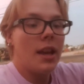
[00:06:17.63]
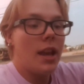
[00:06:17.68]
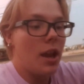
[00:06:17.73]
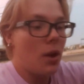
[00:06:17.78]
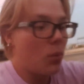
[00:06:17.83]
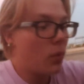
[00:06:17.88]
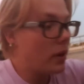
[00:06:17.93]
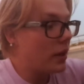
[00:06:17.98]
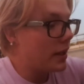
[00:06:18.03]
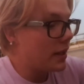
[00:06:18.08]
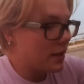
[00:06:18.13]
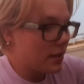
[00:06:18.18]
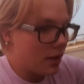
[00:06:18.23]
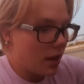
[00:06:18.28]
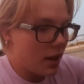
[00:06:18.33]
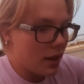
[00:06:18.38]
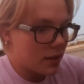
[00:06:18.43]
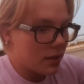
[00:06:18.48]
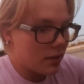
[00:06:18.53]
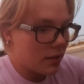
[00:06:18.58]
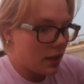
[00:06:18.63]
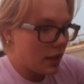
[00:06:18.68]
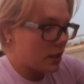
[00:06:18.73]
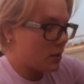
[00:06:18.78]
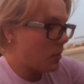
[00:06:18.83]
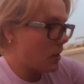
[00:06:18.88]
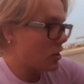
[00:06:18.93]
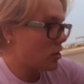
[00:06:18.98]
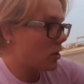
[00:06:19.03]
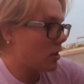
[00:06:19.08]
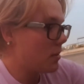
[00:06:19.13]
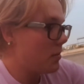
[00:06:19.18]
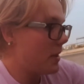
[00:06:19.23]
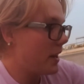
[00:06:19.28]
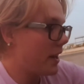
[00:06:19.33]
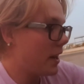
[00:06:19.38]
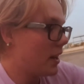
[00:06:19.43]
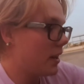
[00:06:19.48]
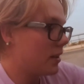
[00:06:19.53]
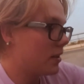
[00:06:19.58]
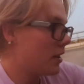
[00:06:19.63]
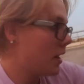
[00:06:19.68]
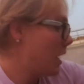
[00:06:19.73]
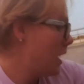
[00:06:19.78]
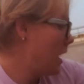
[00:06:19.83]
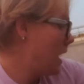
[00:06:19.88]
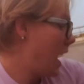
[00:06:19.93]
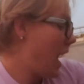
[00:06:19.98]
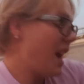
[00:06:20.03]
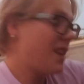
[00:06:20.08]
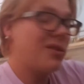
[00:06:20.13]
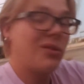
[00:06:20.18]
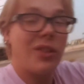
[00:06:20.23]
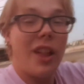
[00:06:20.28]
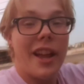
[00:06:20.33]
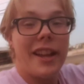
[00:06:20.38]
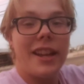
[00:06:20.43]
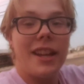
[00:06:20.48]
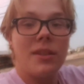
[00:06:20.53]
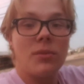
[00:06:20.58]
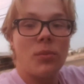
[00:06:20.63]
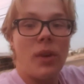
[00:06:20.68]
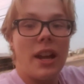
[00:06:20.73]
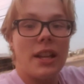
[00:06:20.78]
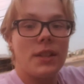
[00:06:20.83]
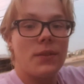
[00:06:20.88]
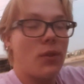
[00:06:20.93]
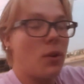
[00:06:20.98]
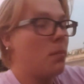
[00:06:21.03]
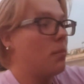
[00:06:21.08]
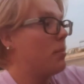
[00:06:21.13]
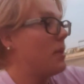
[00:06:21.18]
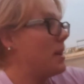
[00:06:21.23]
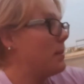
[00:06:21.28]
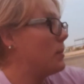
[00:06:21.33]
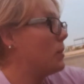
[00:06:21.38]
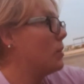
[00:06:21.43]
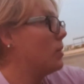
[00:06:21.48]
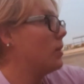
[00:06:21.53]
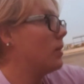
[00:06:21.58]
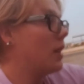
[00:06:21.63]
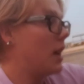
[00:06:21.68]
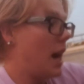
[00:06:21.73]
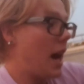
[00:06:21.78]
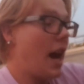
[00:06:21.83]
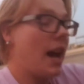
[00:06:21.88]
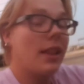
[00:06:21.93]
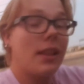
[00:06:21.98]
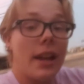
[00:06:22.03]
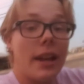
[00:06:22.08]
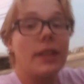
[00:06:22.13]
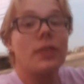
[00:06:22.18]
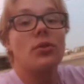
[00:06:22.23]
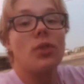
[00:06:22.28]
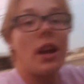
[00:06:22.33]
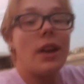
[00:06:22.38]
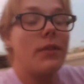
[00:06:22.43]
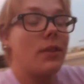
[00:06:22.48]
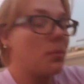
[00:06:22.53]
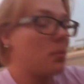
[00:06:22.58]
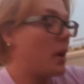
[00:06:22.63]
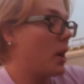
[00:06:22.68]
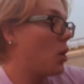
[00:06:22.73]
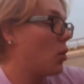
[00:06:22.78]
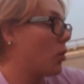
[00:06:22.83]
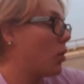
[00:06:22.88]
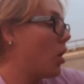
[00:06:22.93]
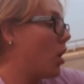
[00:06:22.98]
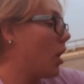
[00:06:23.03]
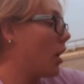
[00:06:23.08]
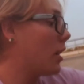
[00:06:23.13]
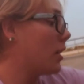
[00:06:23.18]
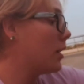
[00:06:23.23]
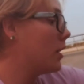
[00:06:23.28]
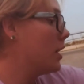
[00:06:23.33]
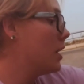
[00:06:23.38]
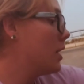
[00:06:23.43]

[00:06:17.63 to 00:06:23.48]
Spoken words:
It really sucks, especially because I don't like getting rides from people. I like driving my own car.